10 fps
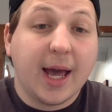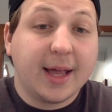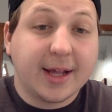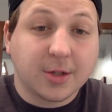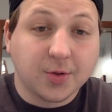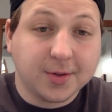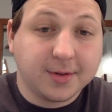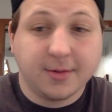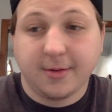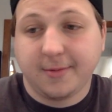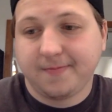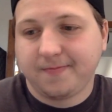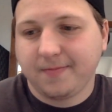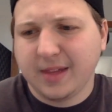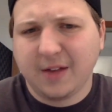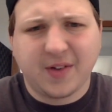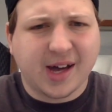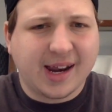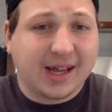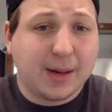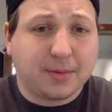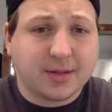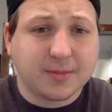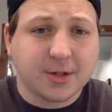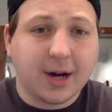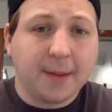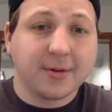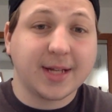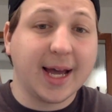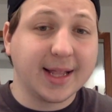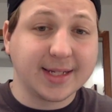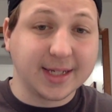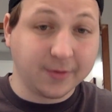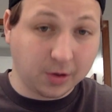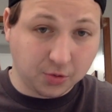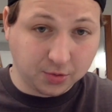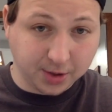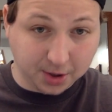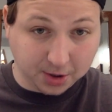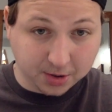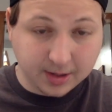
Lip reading: hey, that's cool. If I got a couple subscribers, hey, that's even cooler.